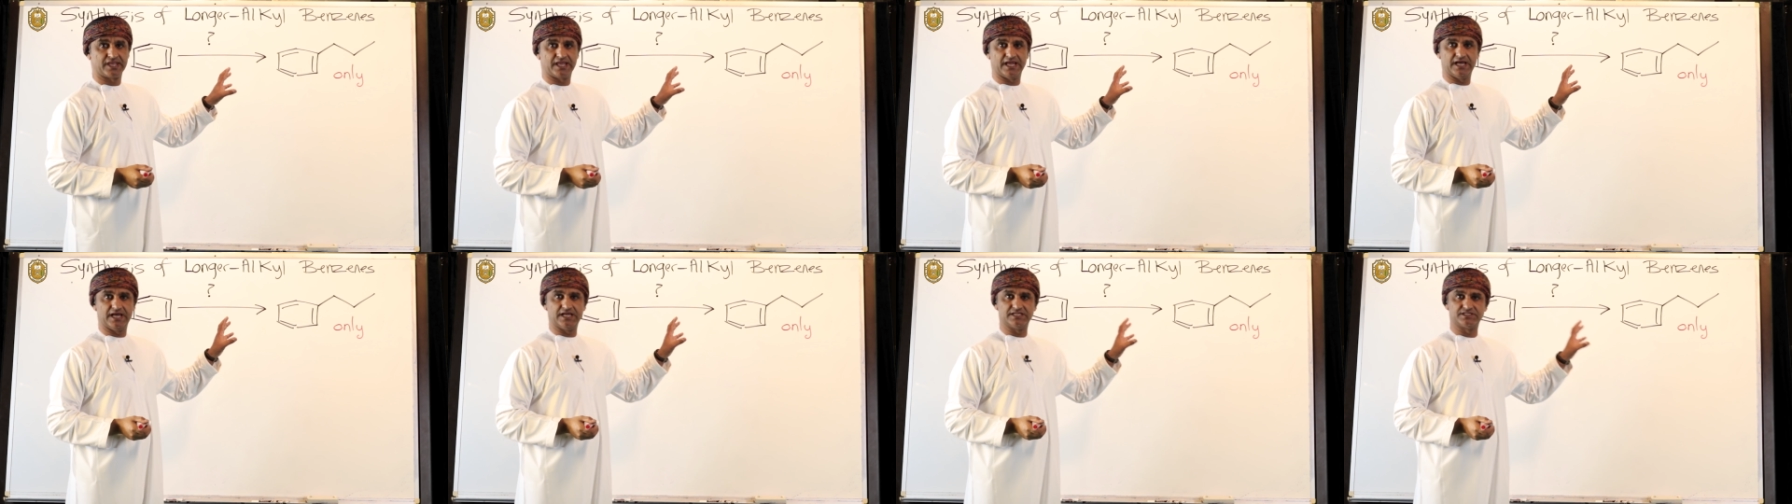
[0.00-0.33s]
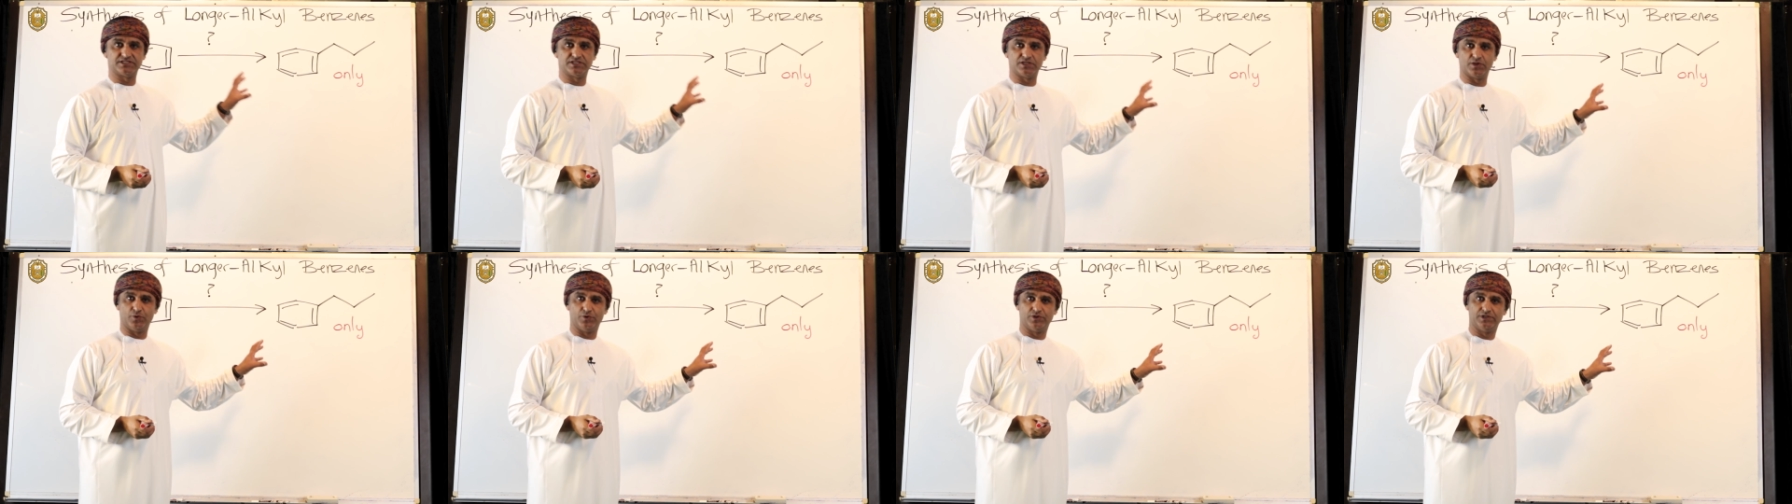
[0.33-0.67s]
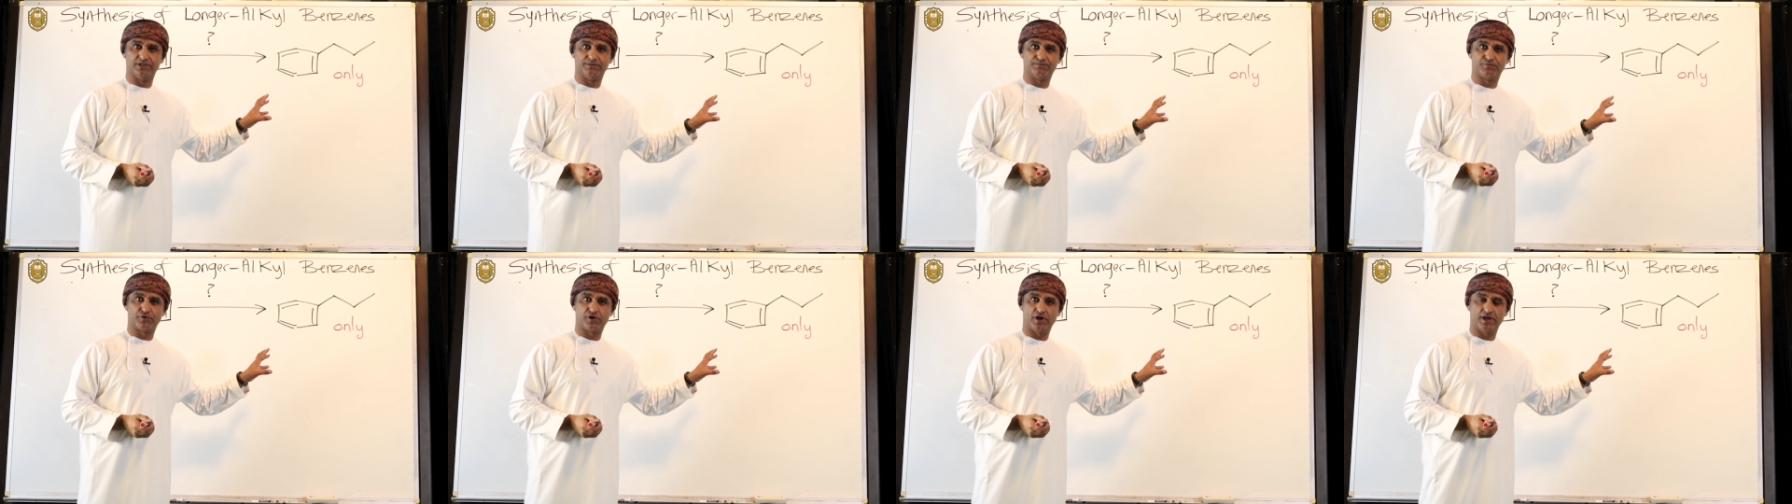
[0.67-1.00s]
as the
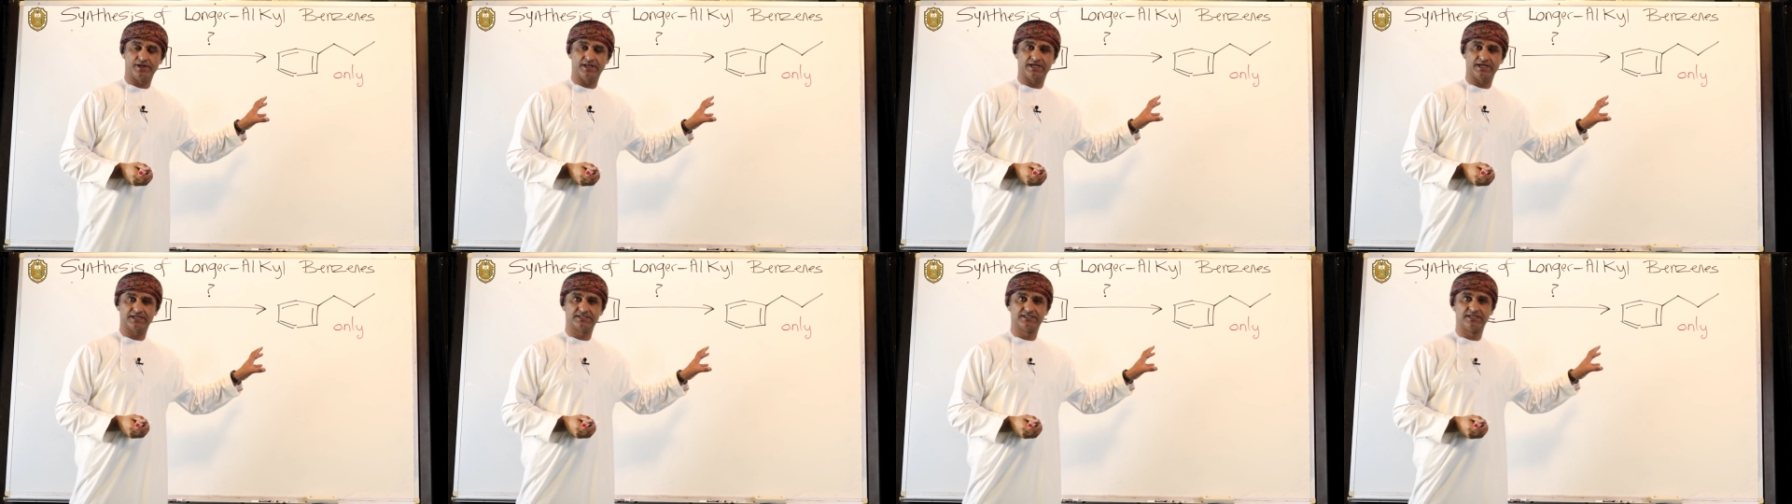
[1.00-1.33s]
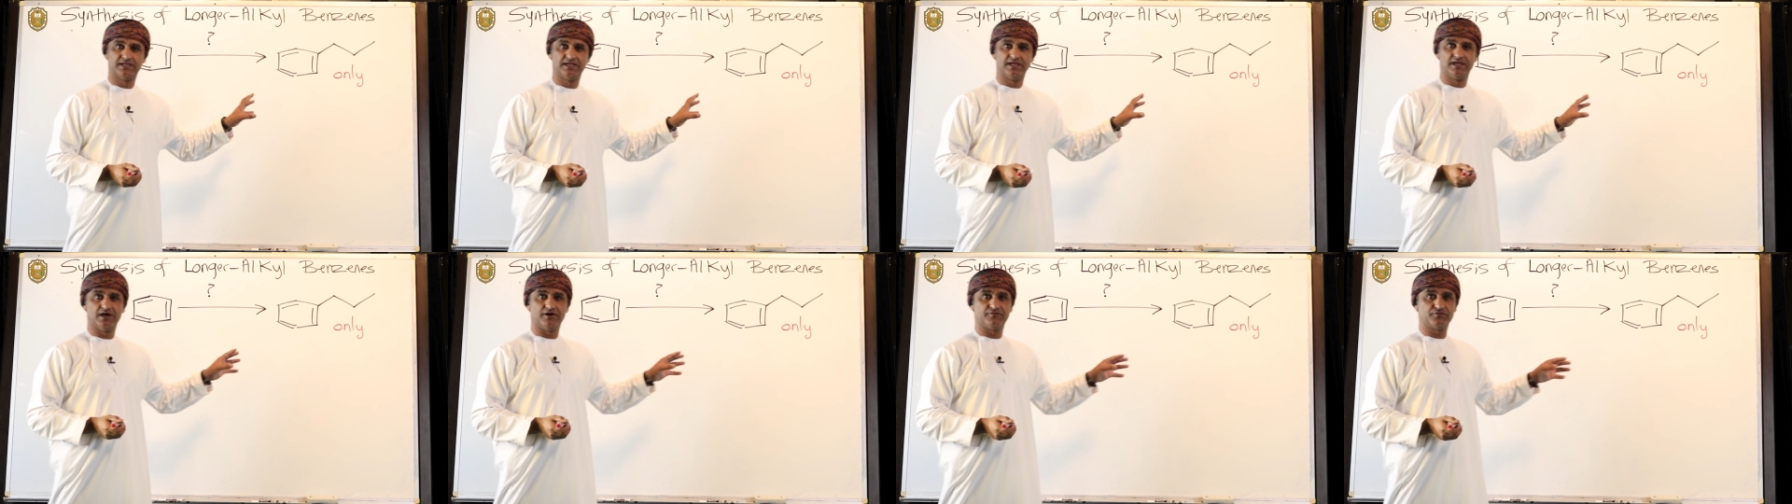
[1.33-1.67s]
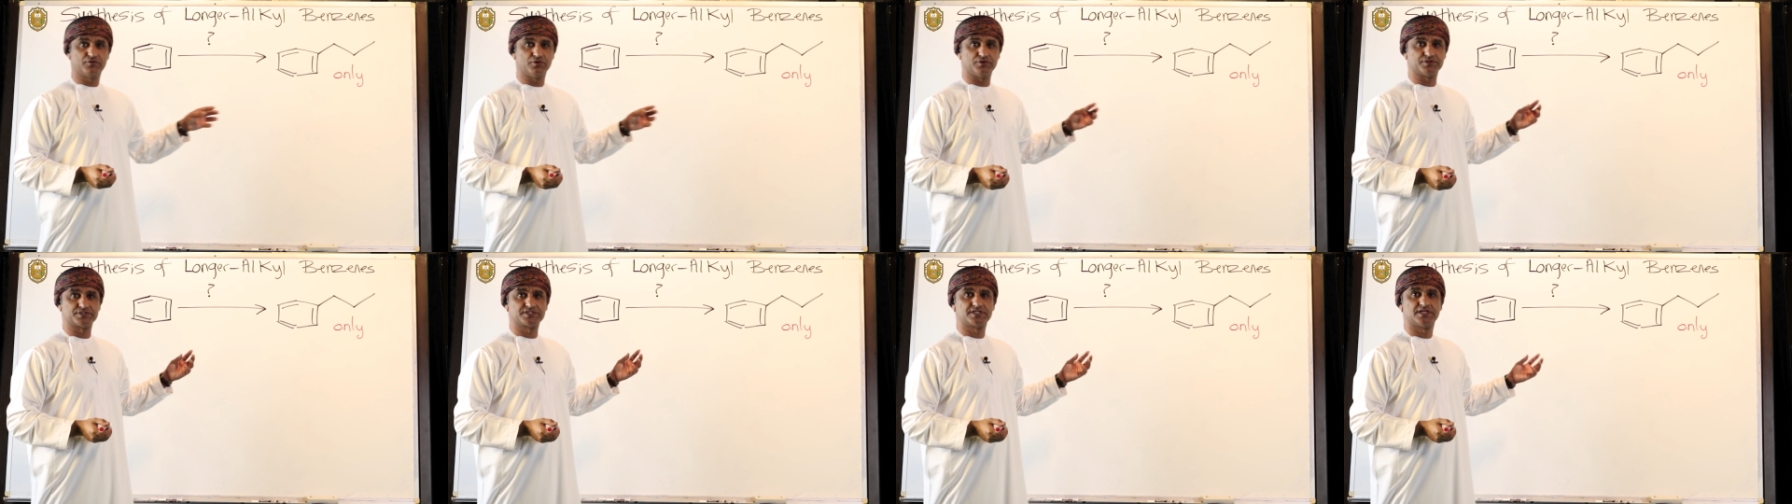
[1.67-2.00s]
only product, of
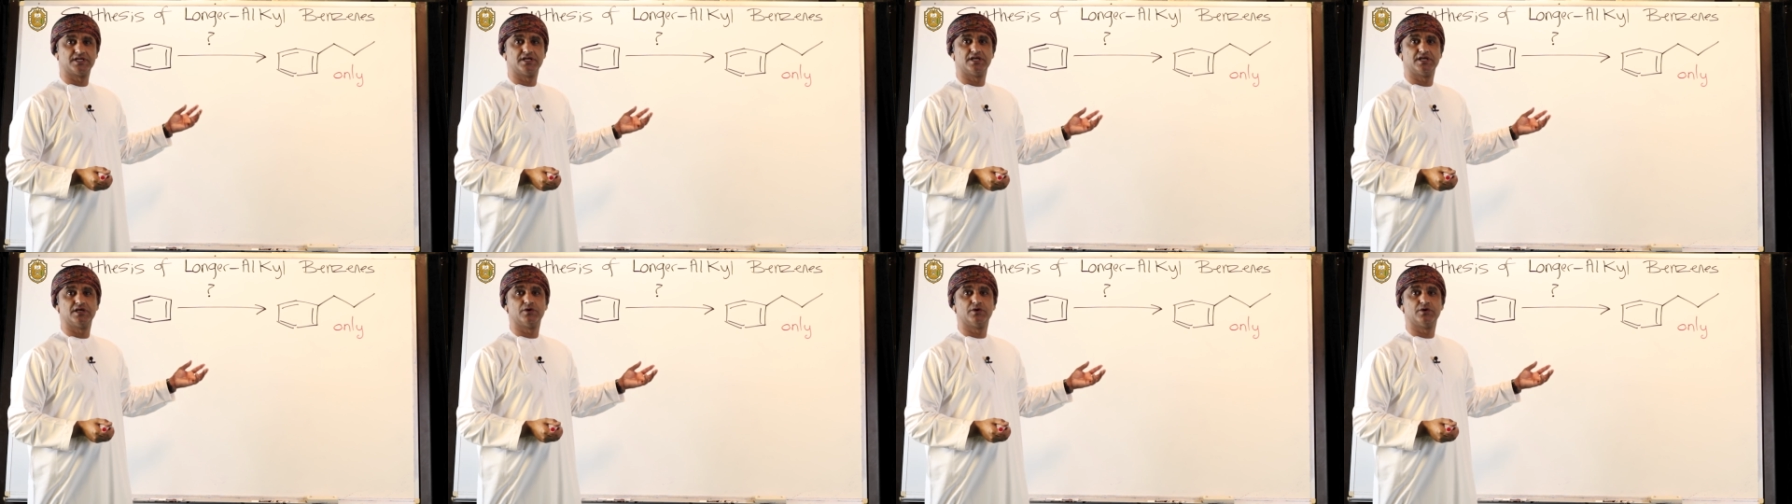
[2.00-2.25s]
course,